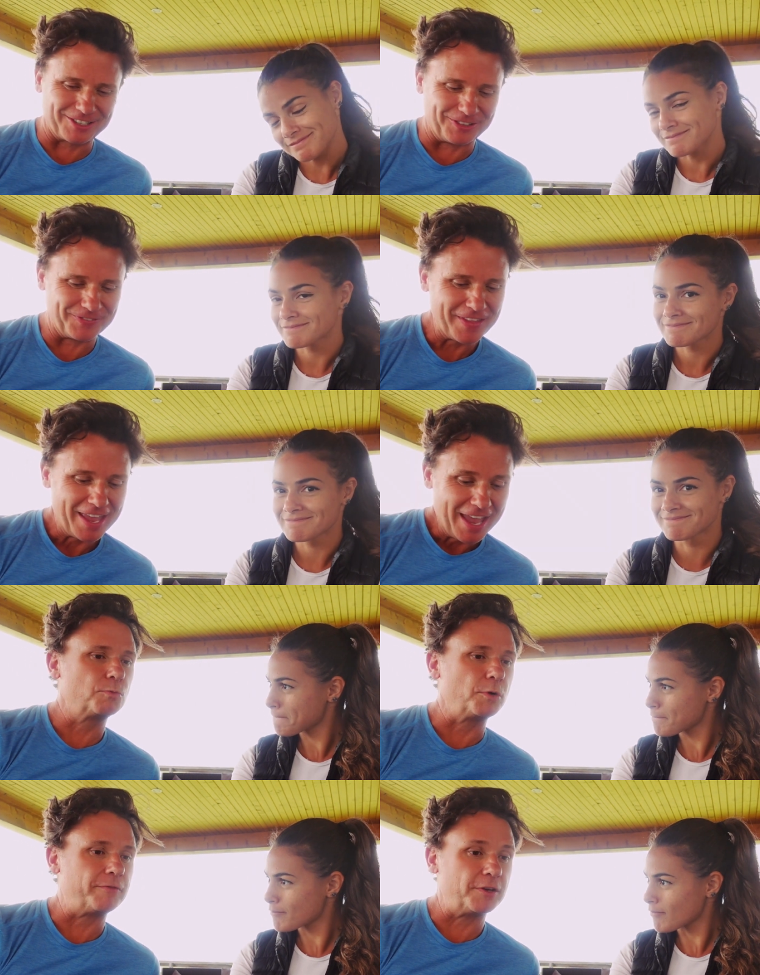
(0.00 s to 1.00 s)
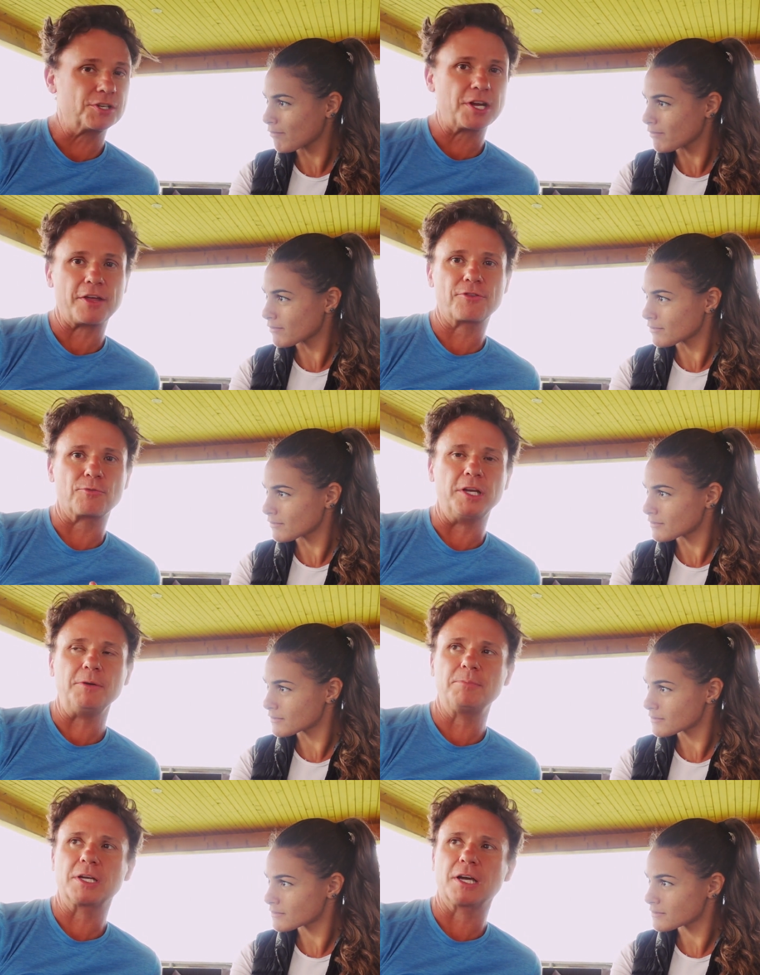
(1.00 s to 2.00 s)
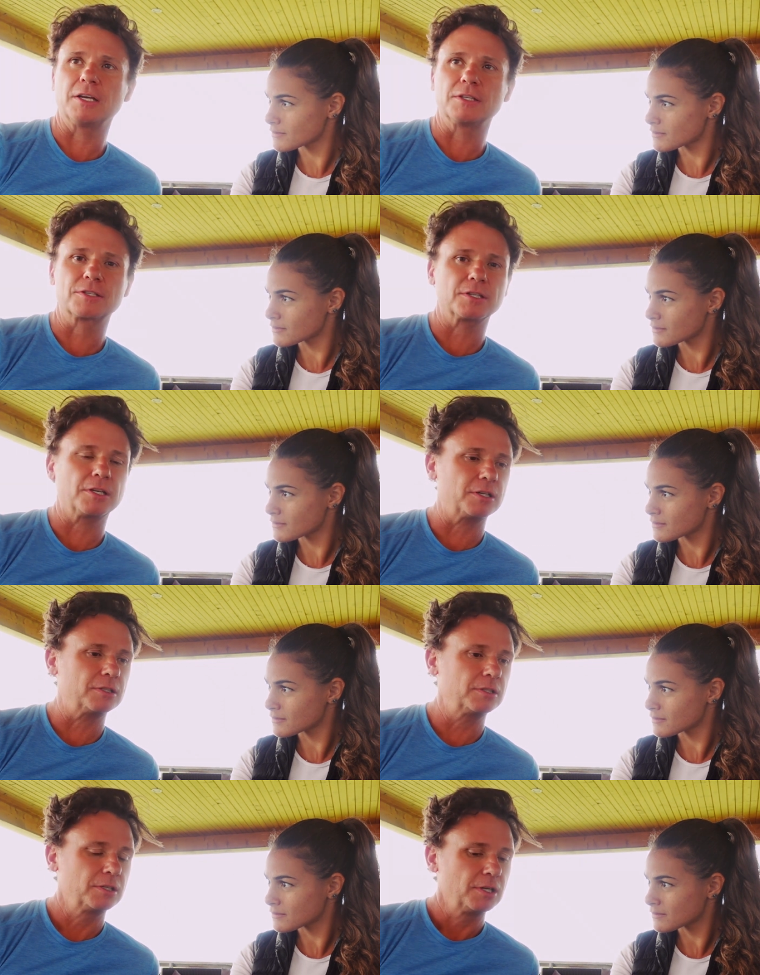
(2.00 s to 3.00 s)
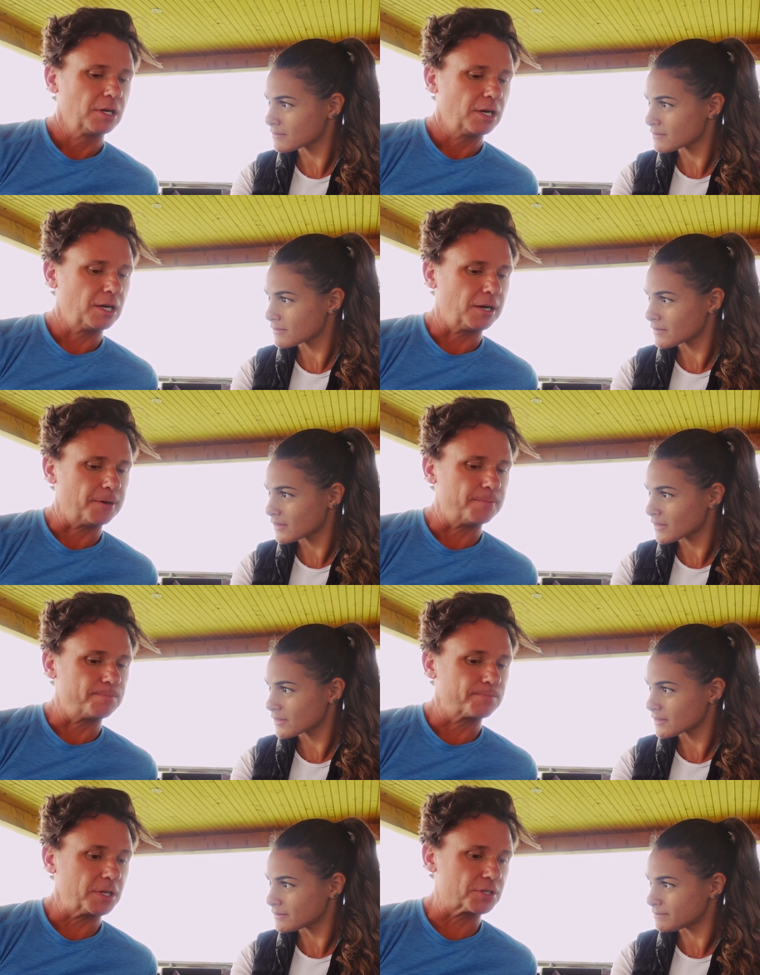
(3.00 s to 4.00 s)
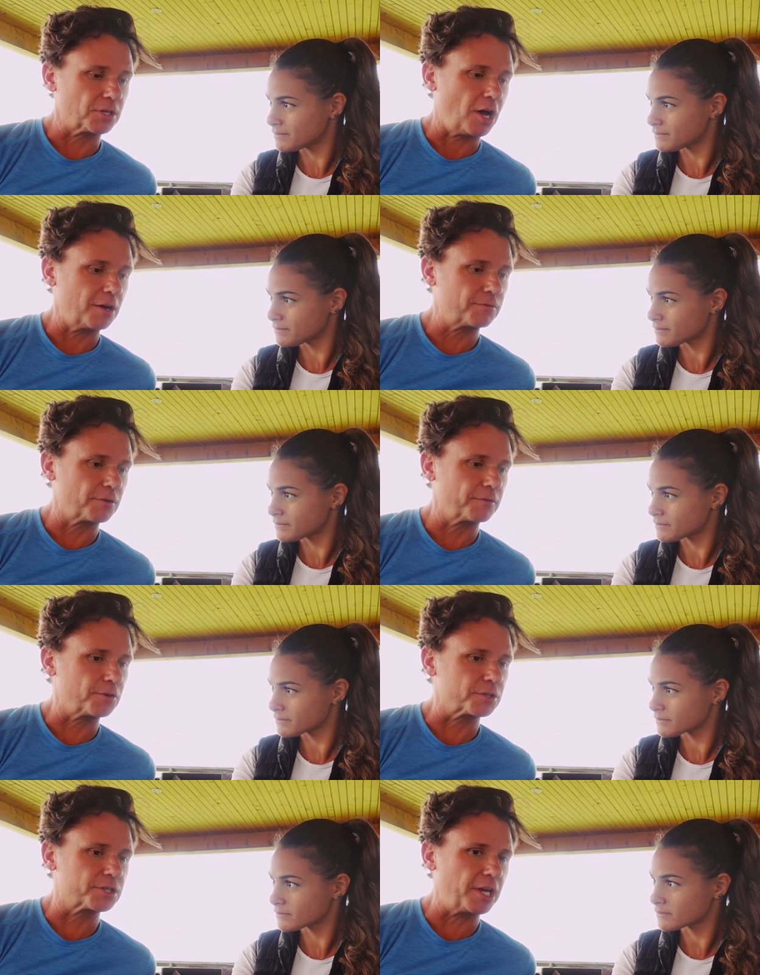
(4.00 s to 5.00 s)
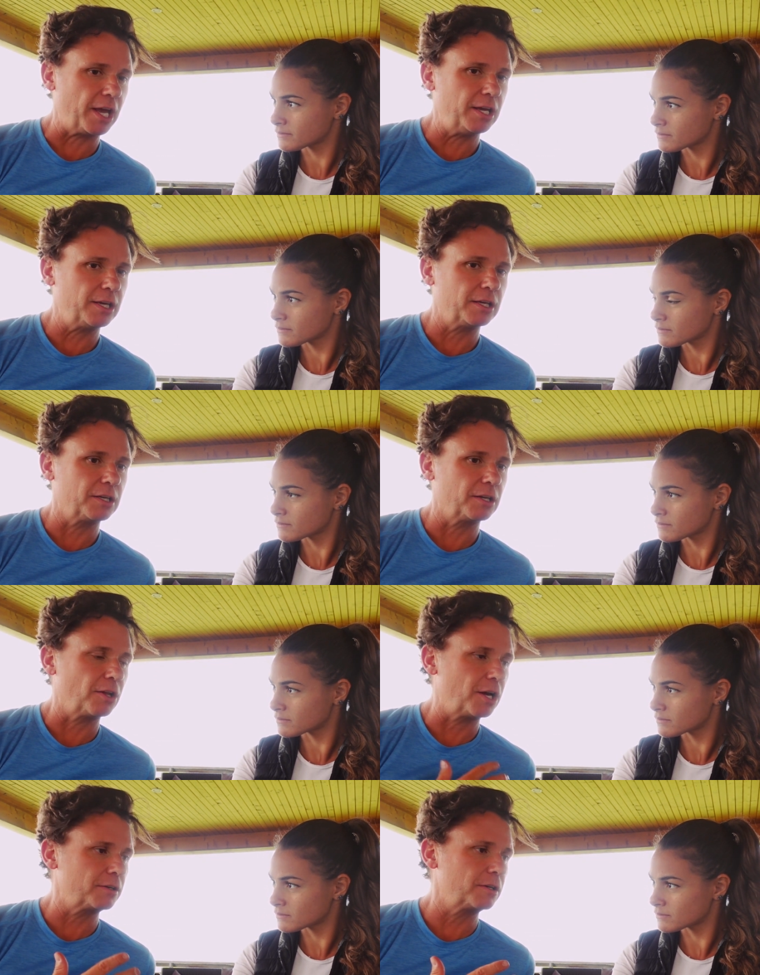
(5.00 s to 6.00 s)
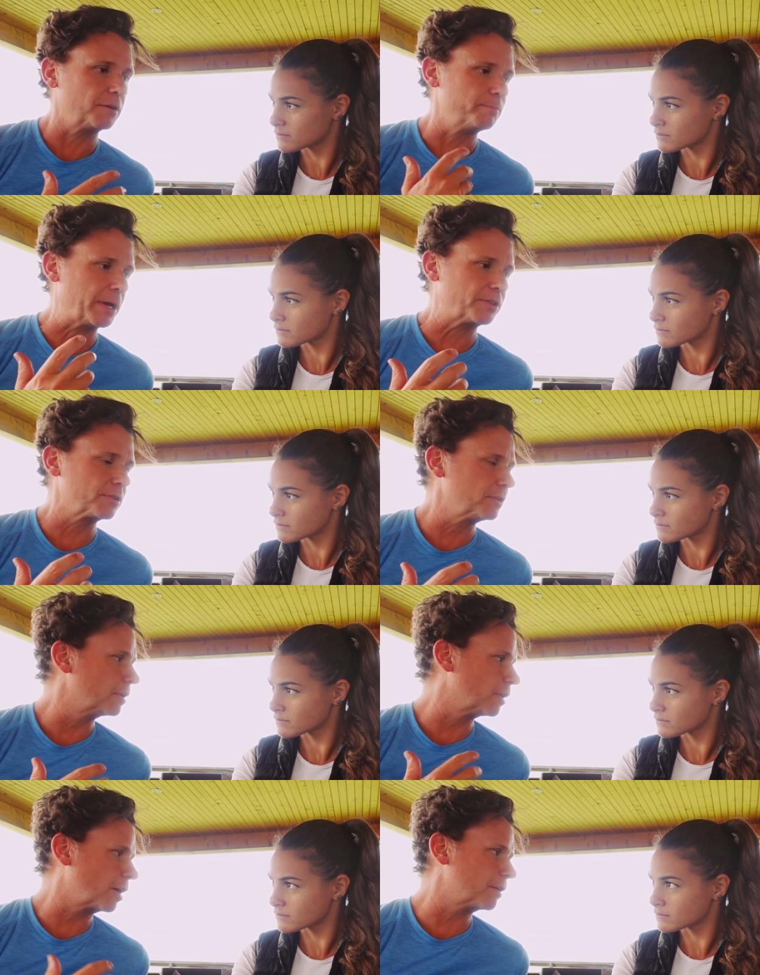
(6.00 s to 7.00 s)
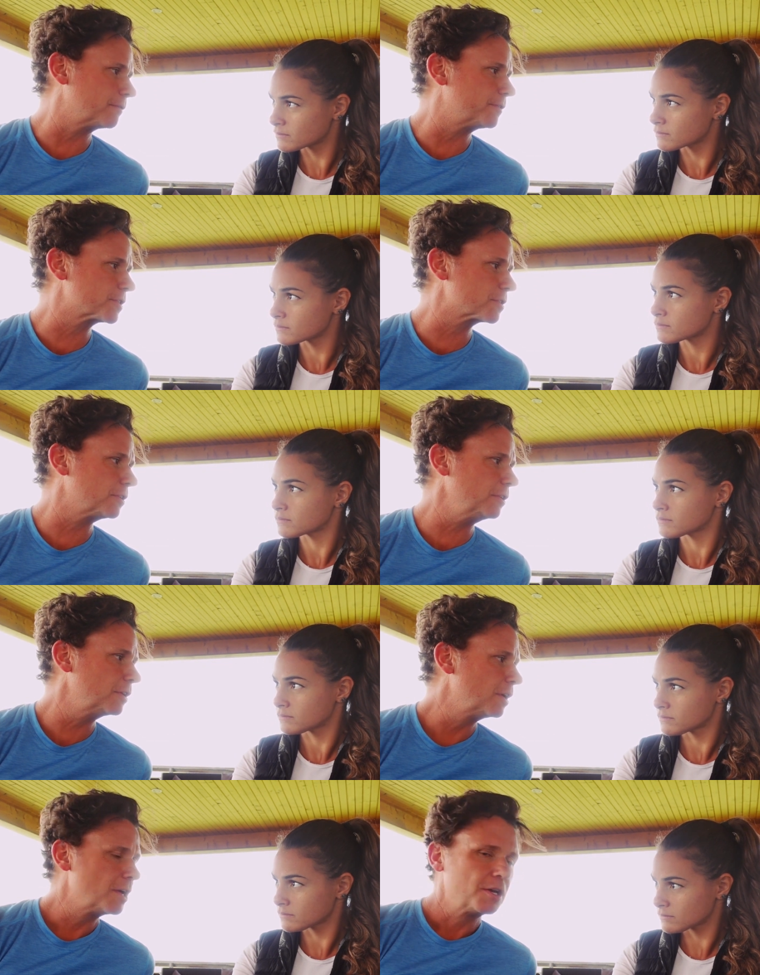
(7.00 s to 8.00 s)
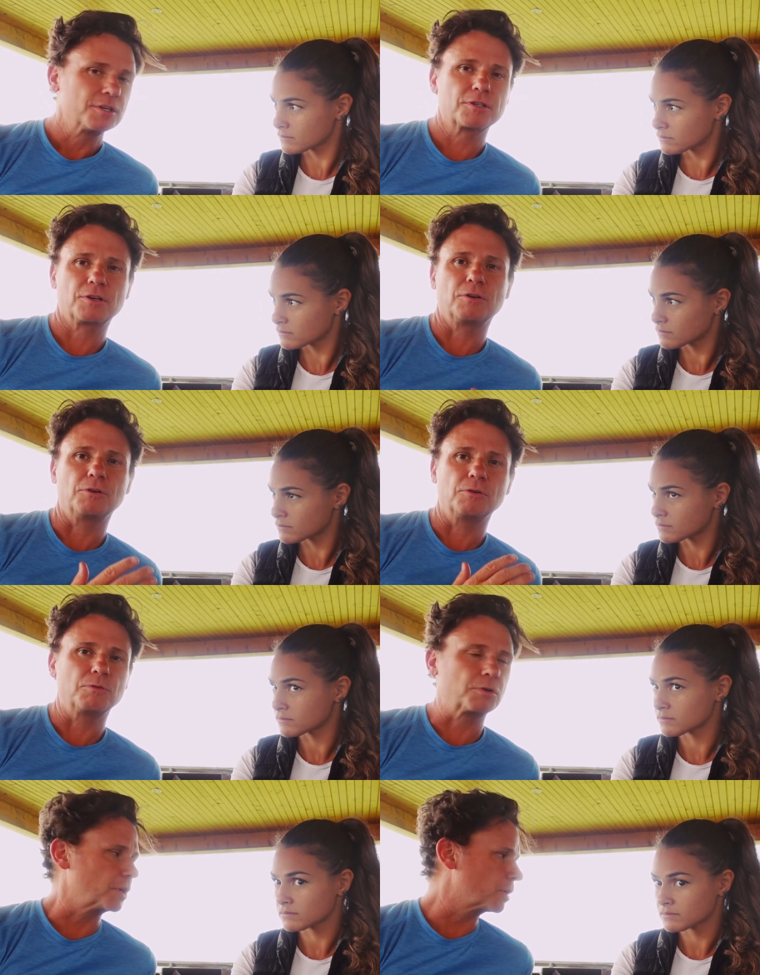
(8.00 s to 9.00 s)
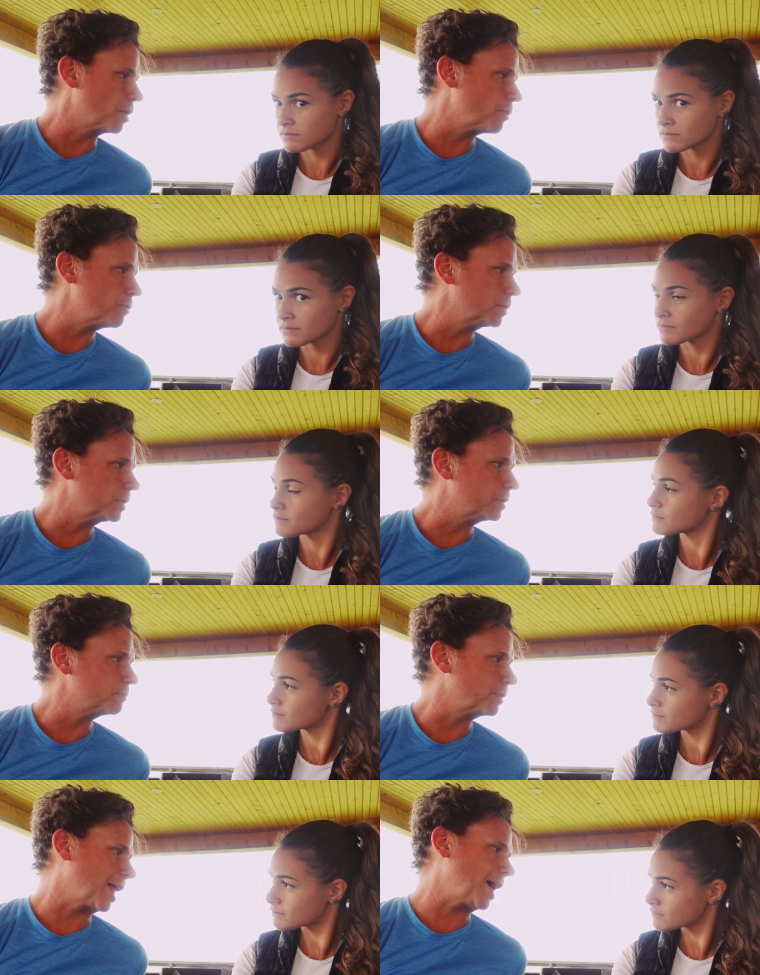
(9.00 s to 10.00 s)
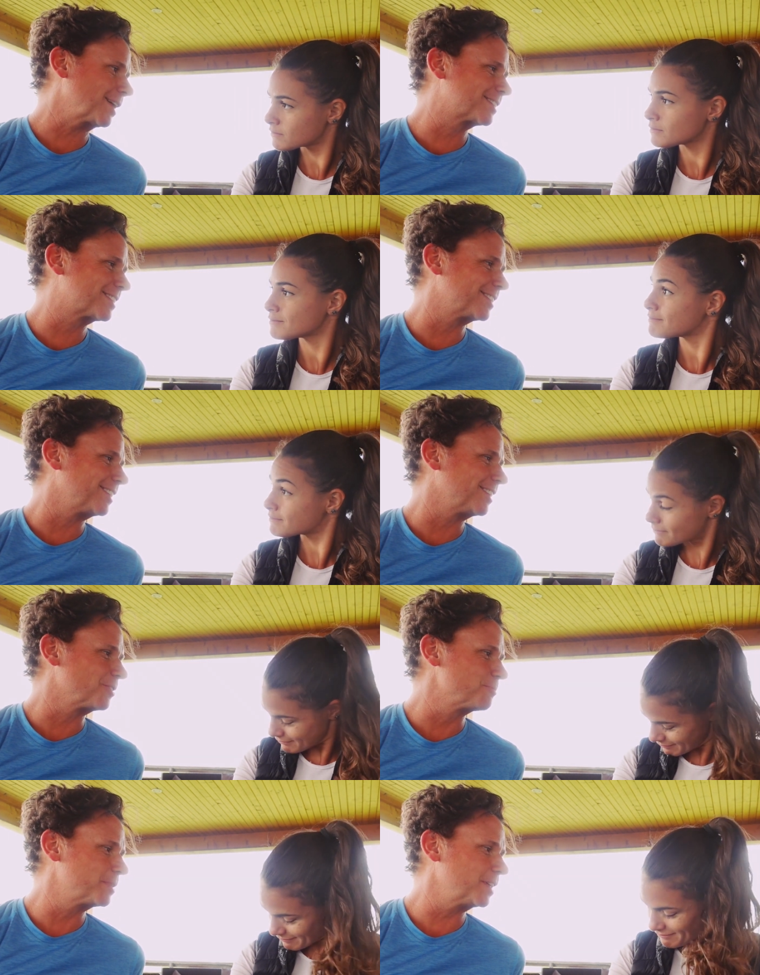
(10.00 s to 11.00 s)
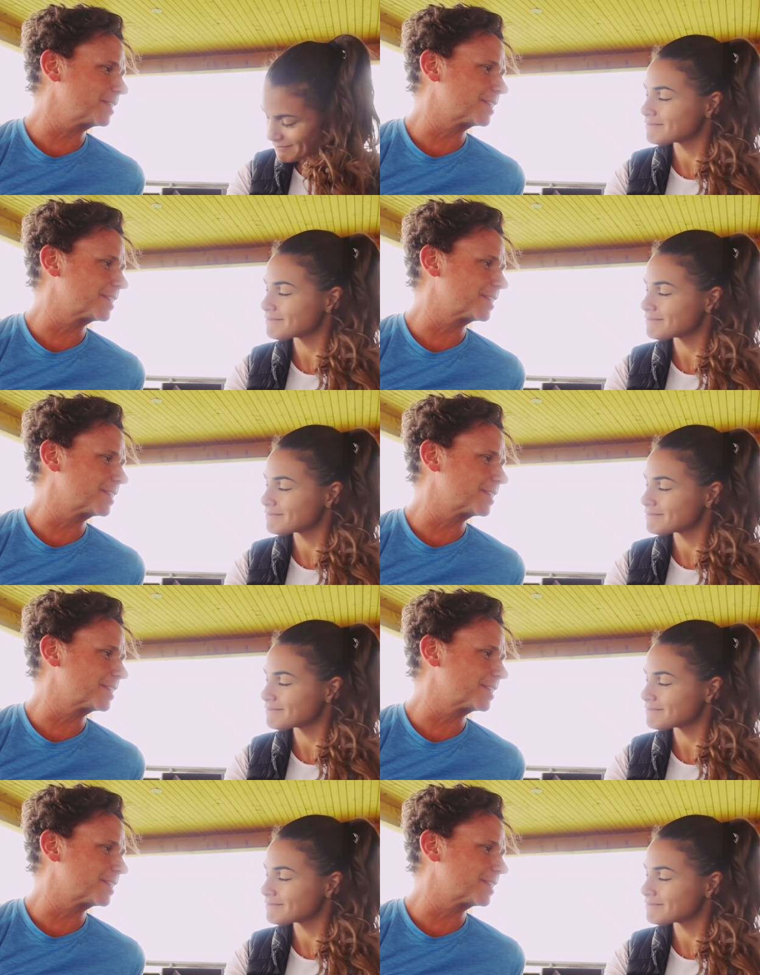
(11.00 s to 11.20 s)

Speaker 1: so we finish at three because uh, um, it's a lot for the first day and a lot of mental, a lot of physical. So we're gonna go and relax a little bit.